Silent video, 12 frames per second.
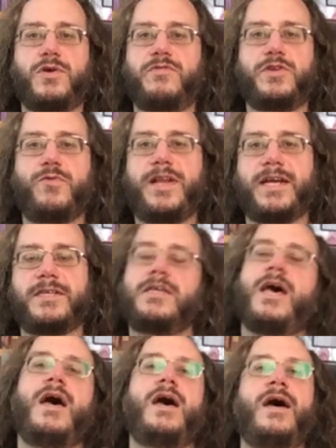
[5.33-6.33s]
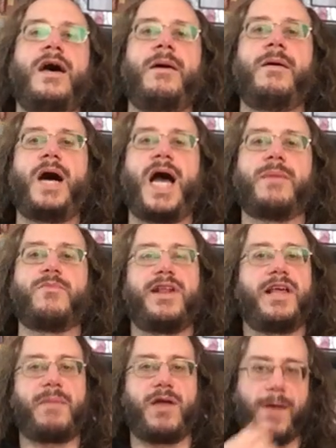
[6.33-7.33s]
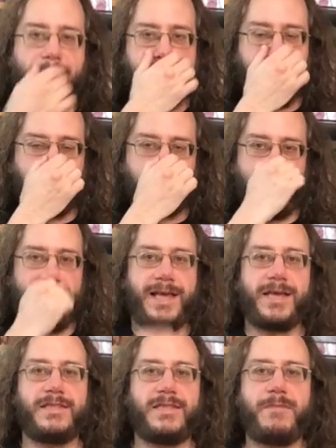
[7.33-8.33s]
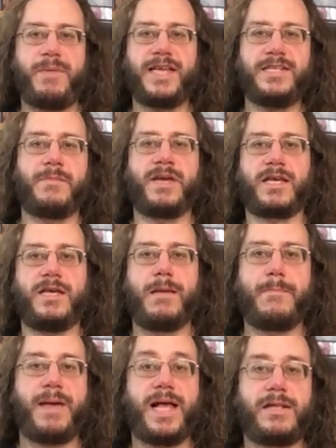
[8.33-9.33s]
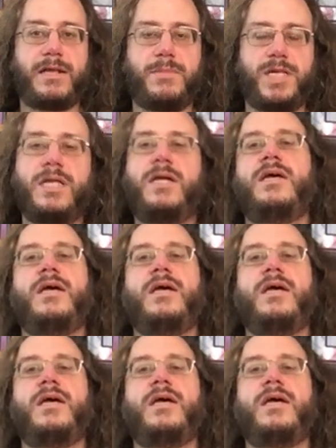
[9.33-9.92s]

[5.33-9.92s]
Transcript: COVID Readings. I'm reading my writing to make the pandemic palatable.